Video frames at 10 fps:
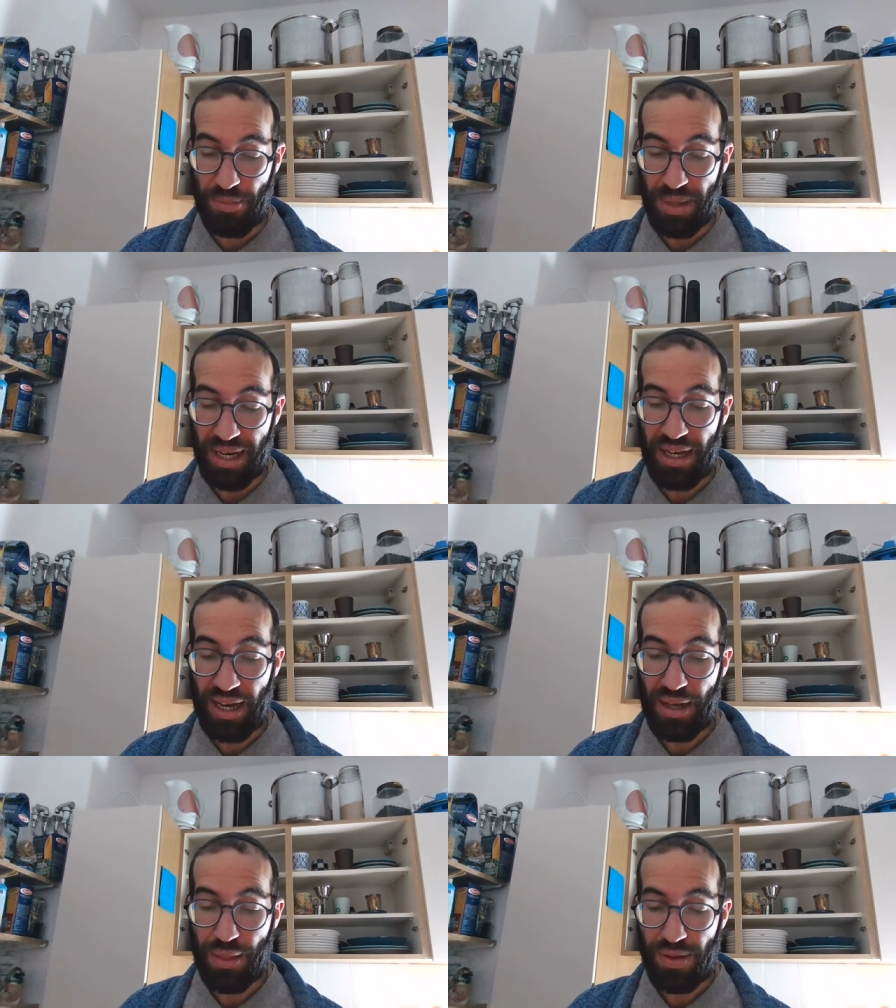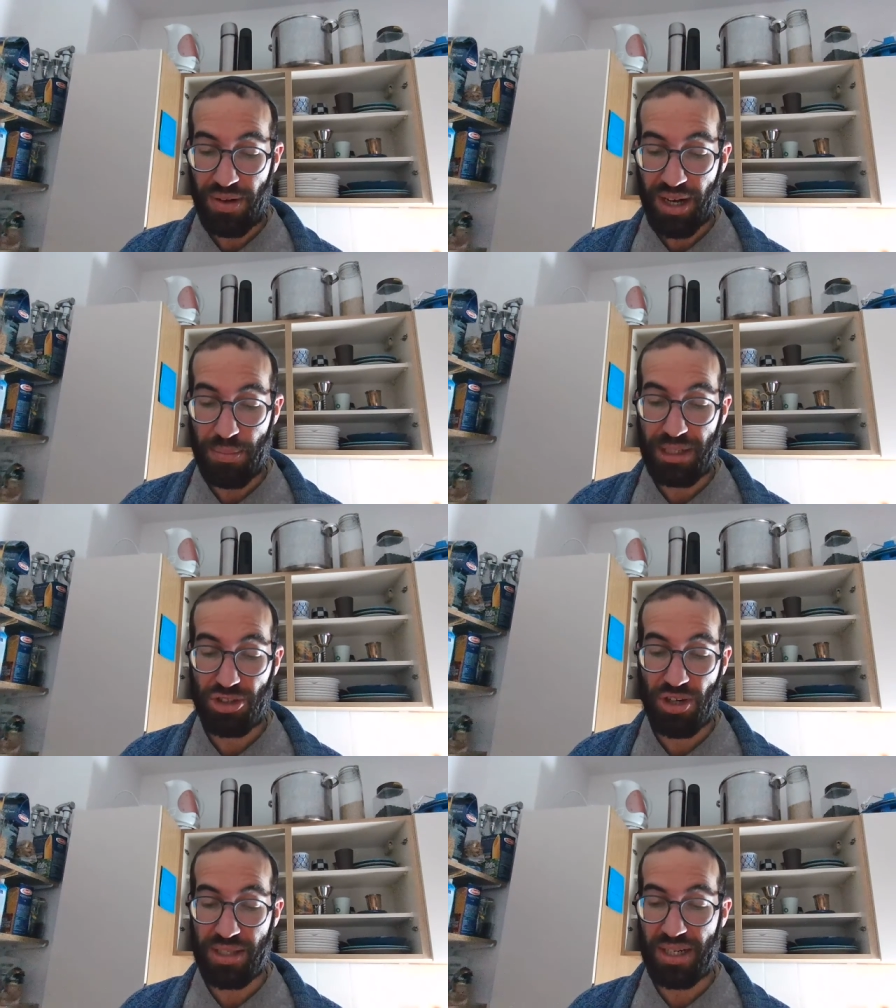The Megillah, in theory, can be
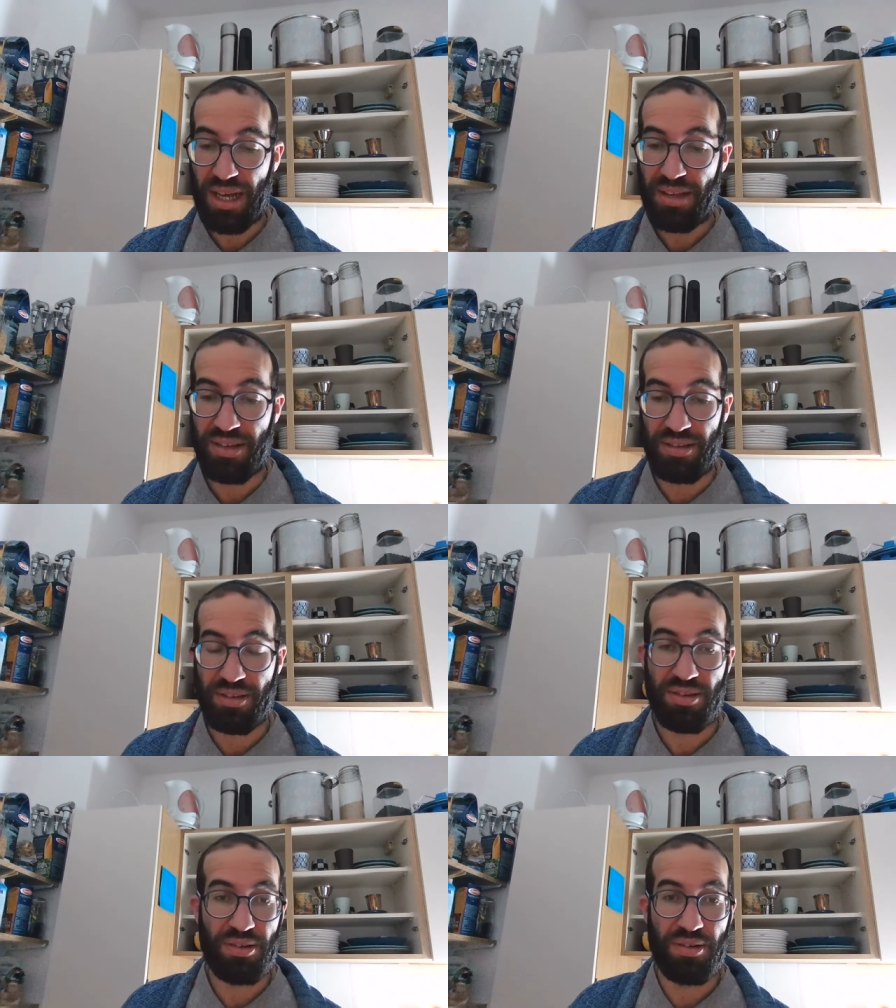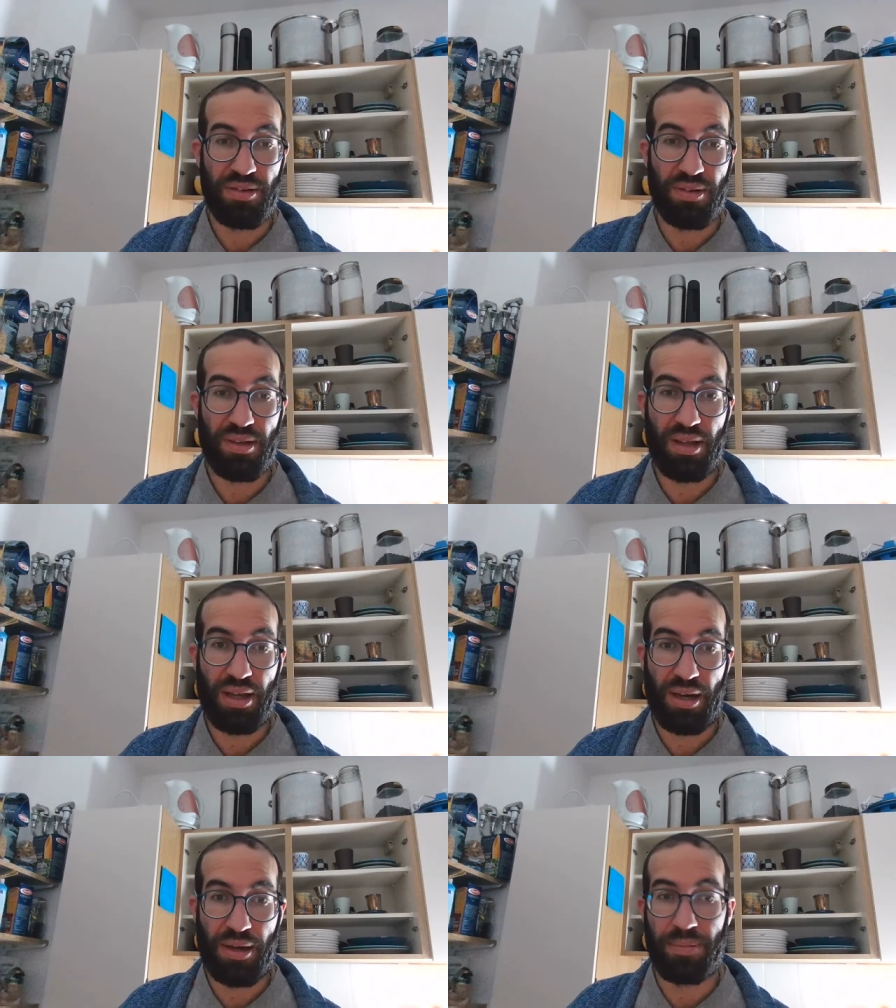translated to,
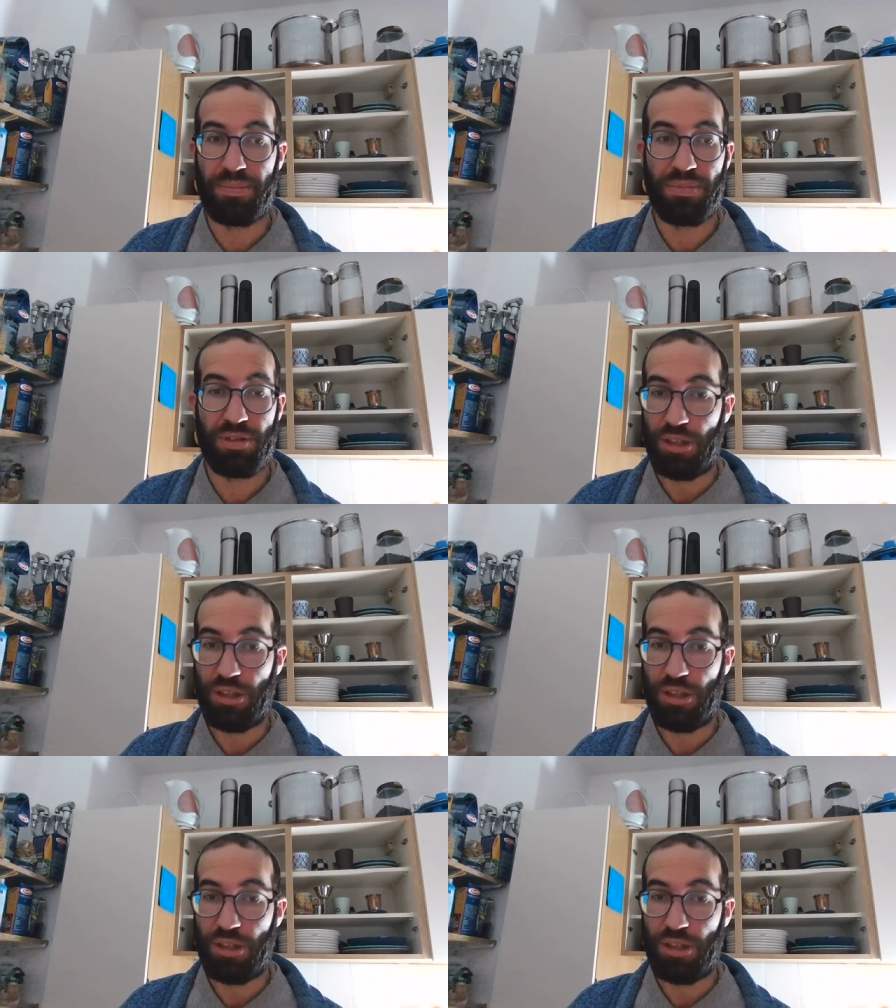um,